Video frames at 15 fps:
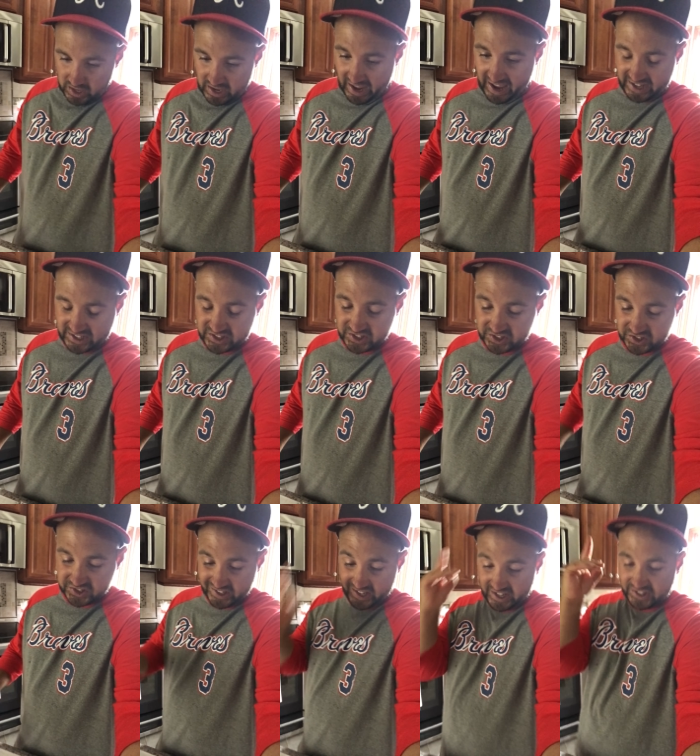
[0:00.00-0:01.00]

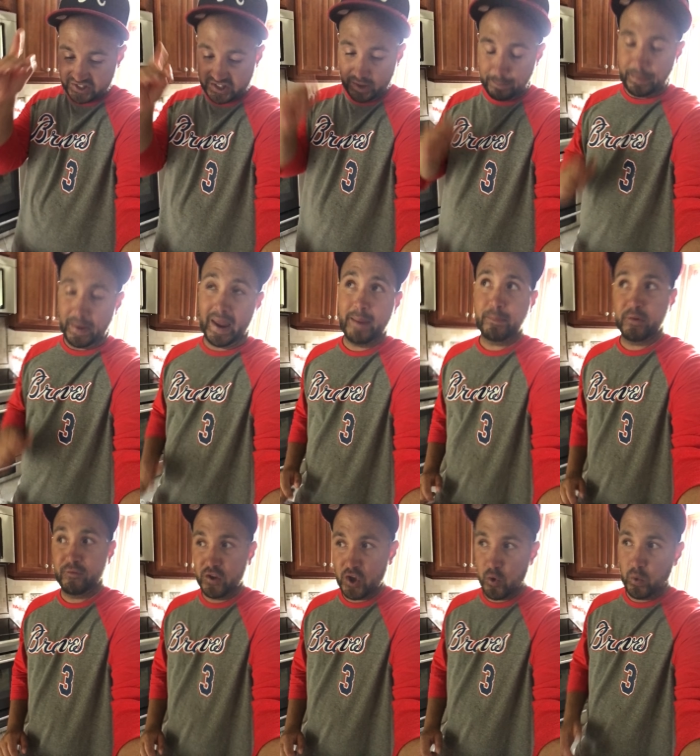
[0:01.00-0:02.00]
Next, it's the
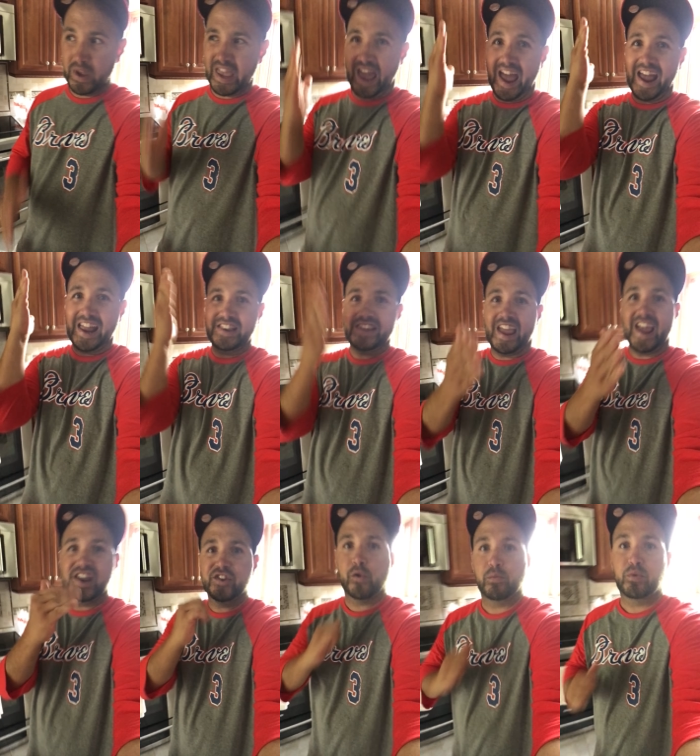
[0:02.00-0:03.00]
pay-per-view. We had
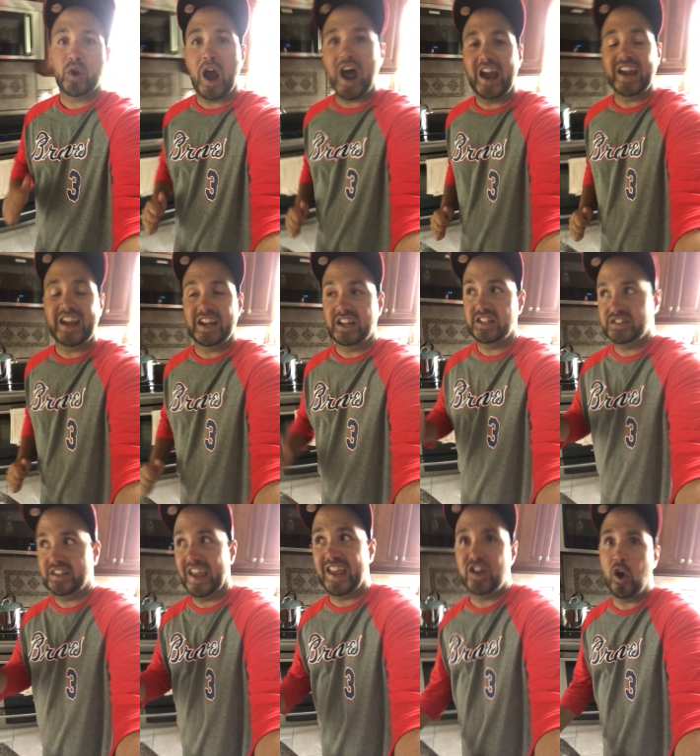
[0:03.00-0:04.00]
Daniel Bryan
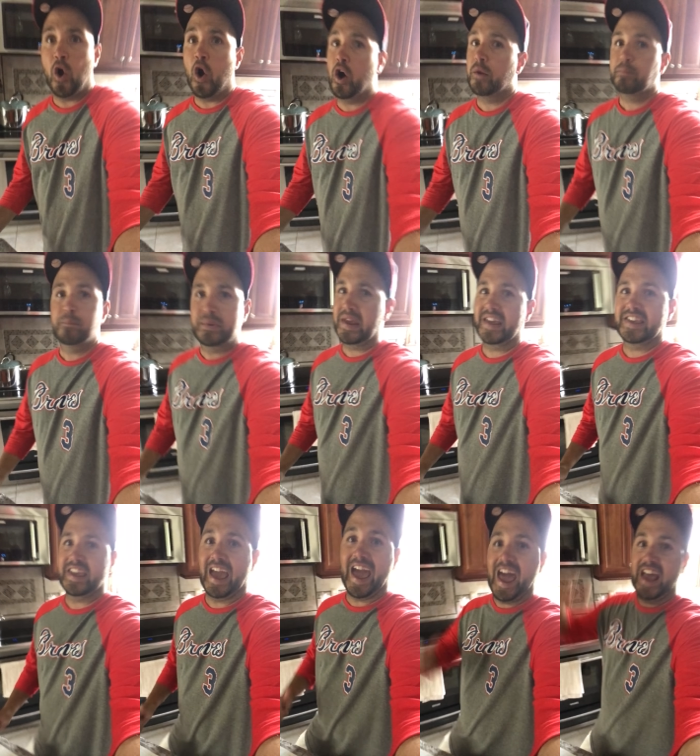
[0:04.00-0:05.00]
take on Big
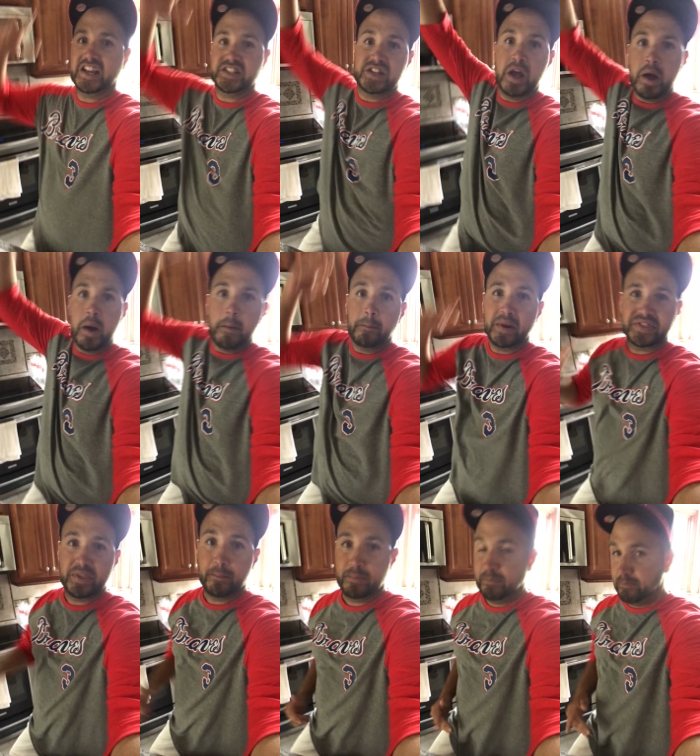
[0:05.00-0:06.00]
Cass. But
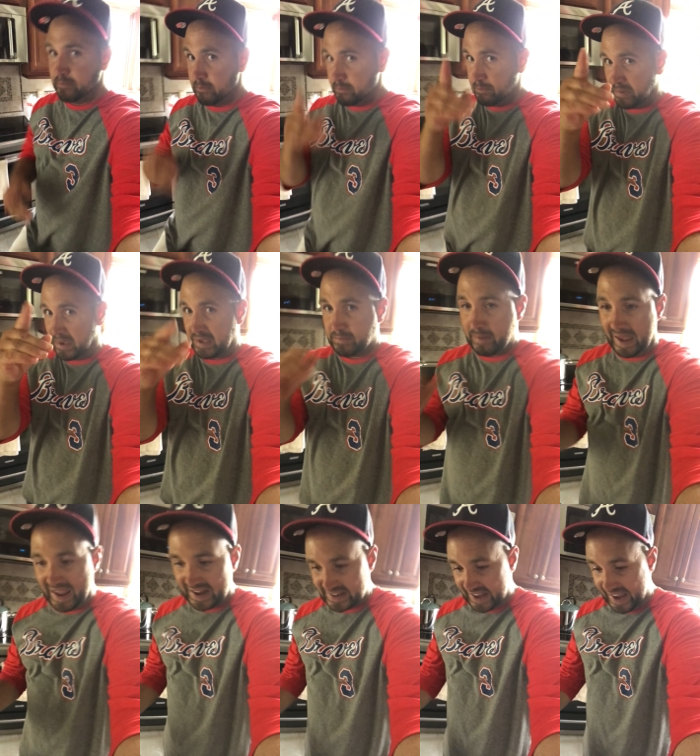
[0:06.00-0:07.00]
the big
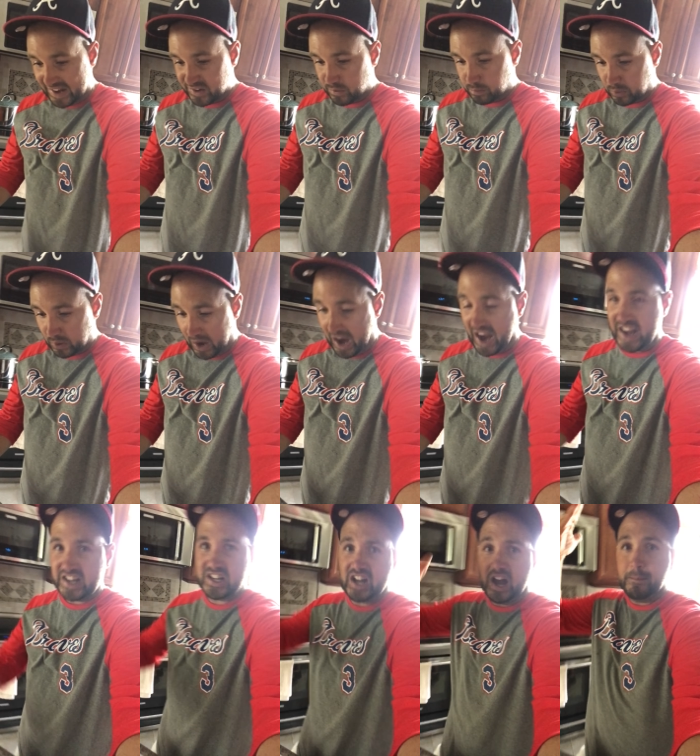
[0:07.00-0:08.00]
man Daniel
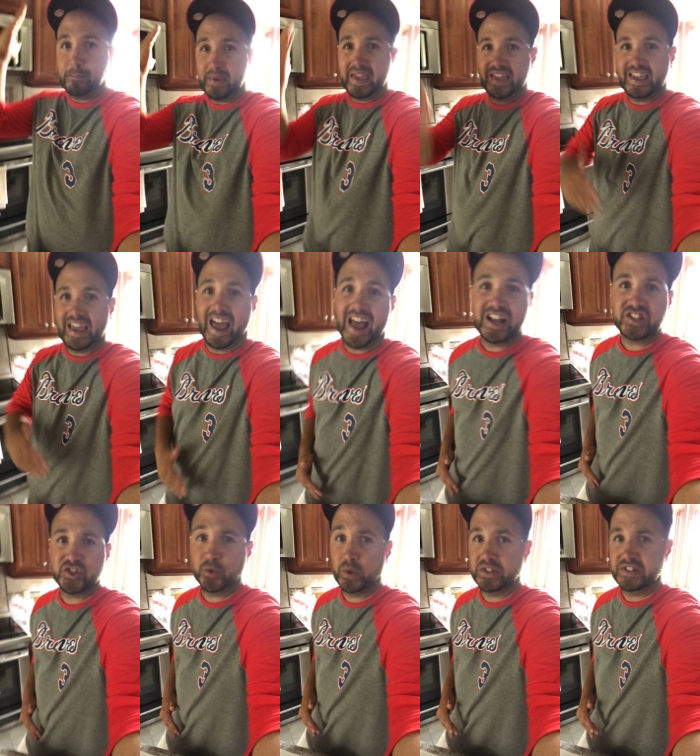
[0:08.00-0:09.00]
Bryan cut Big
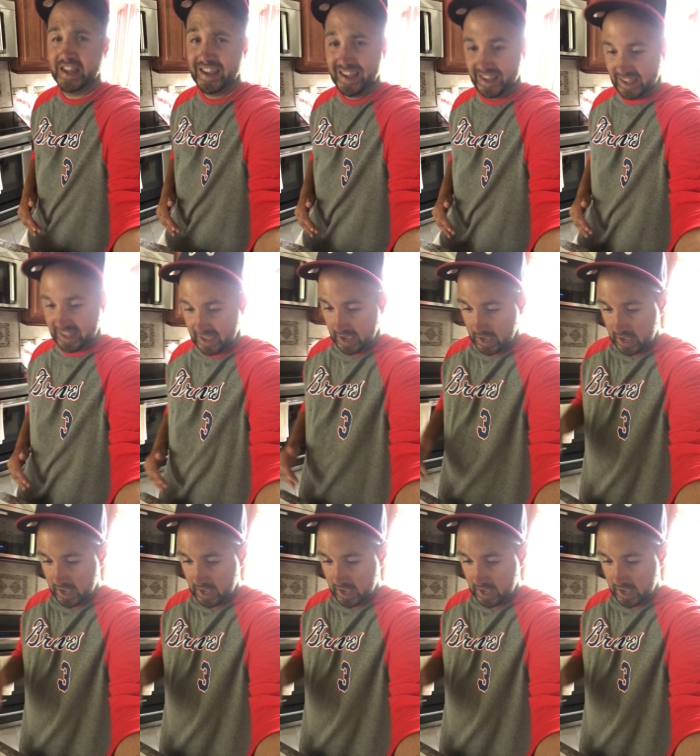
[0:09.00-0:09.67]
Cass to a T.